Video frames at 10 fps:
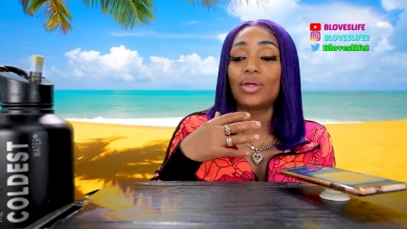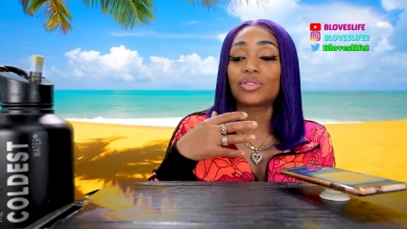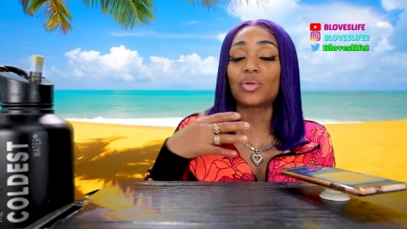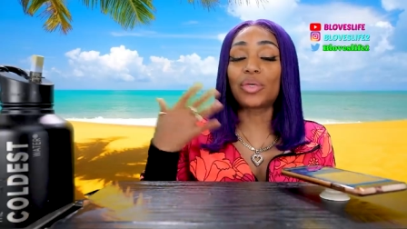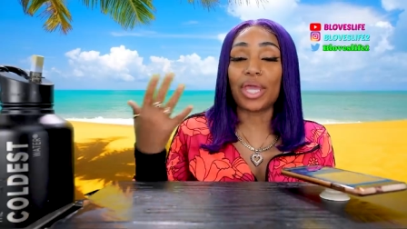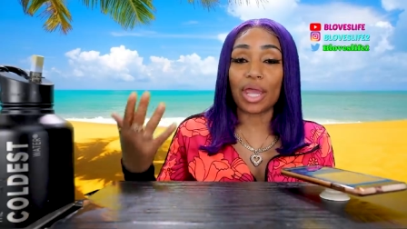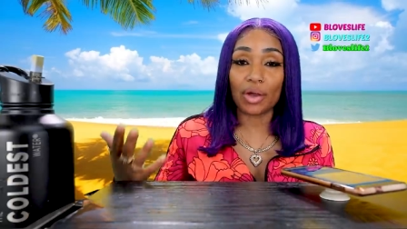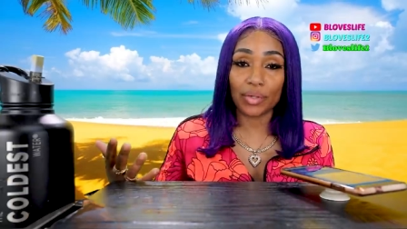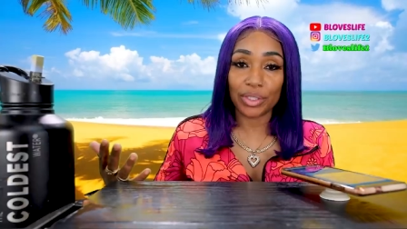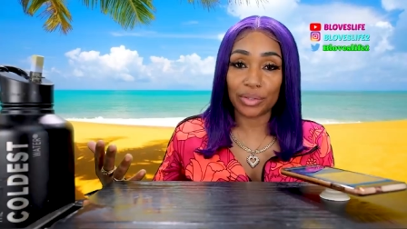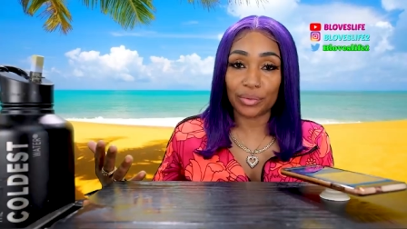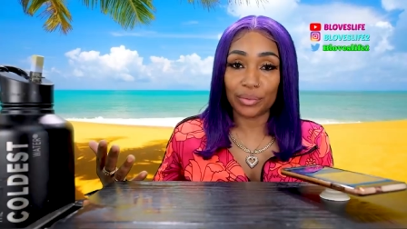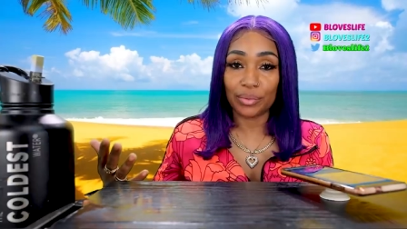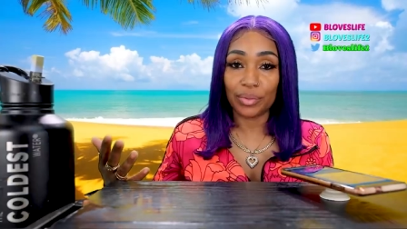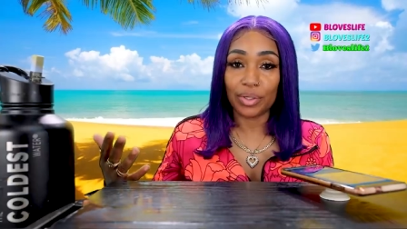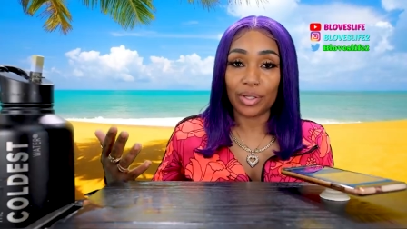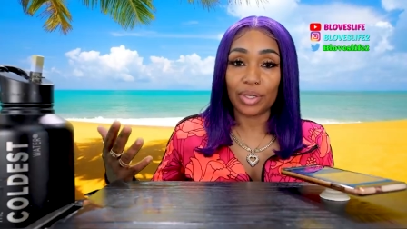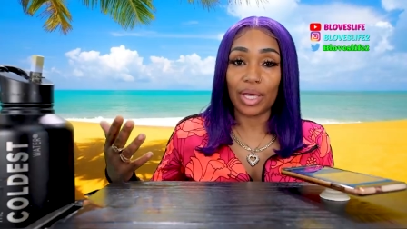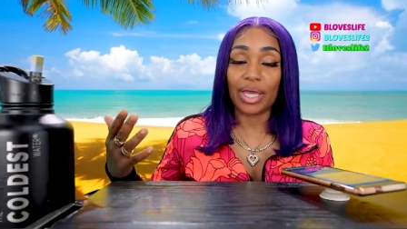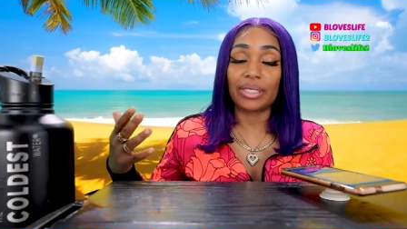to carry you
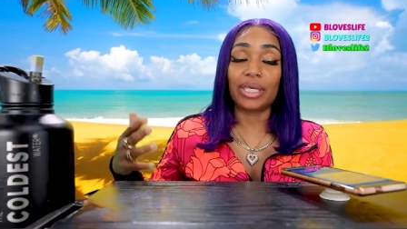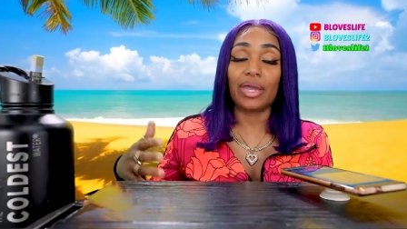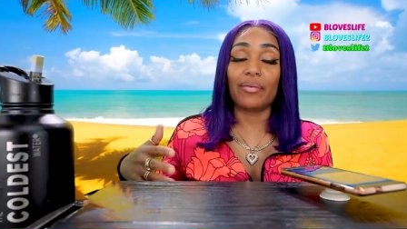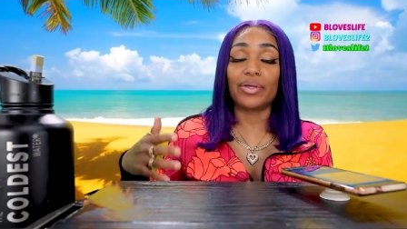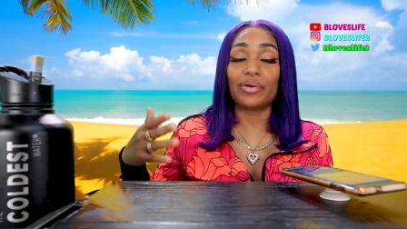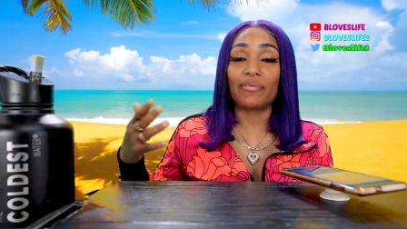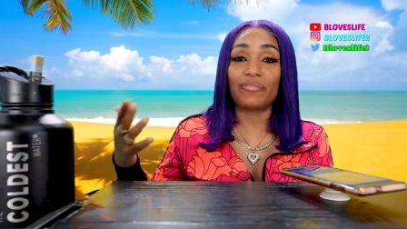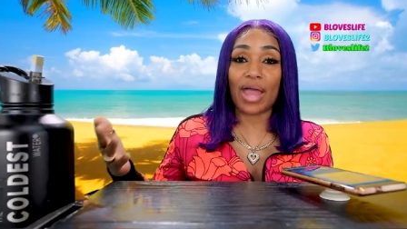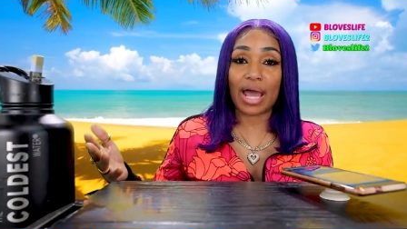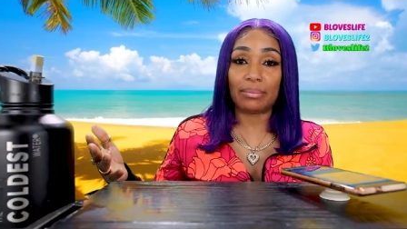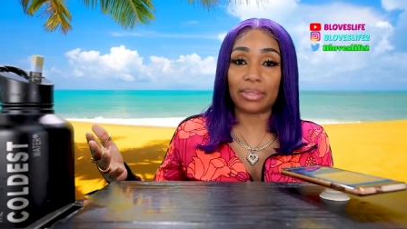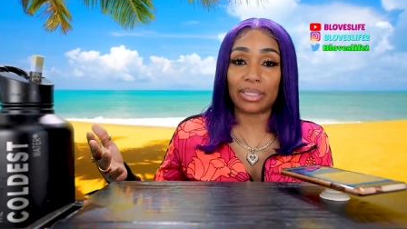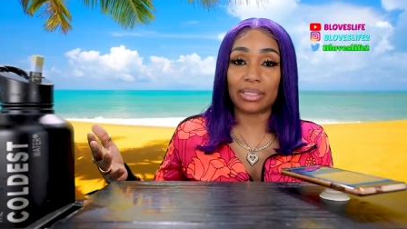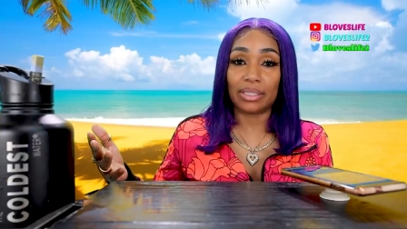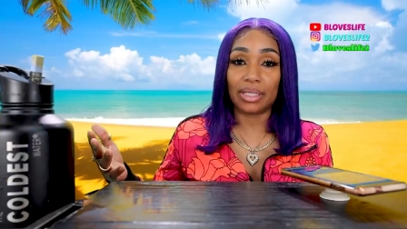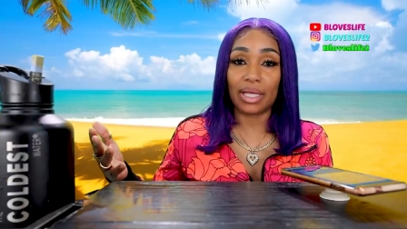and carry your family